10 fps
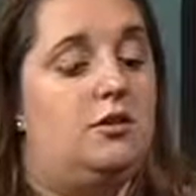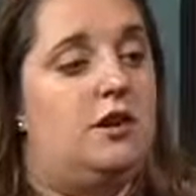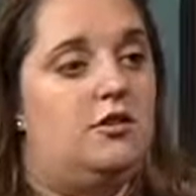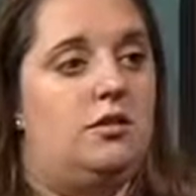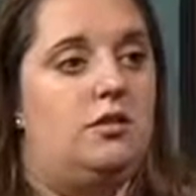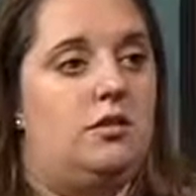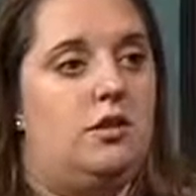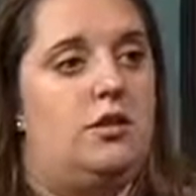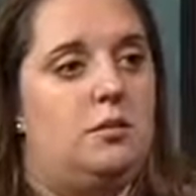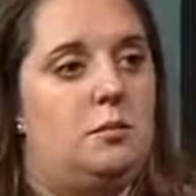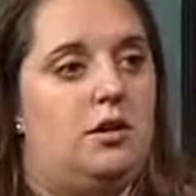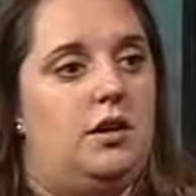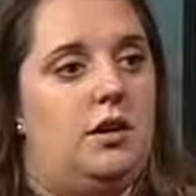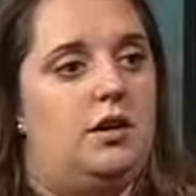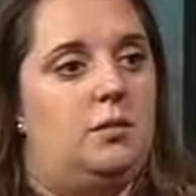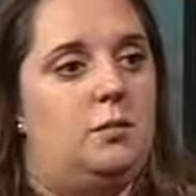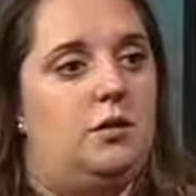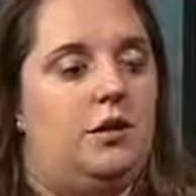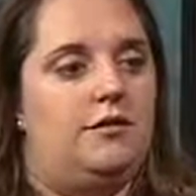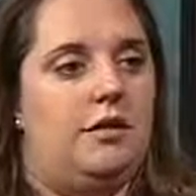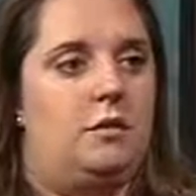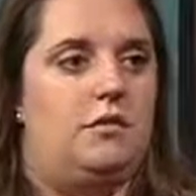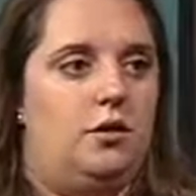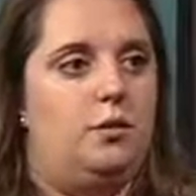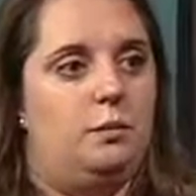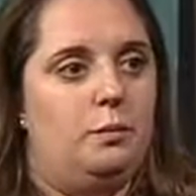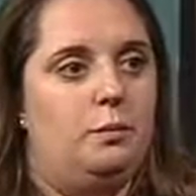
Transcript: professionals in the community. We're there for them too.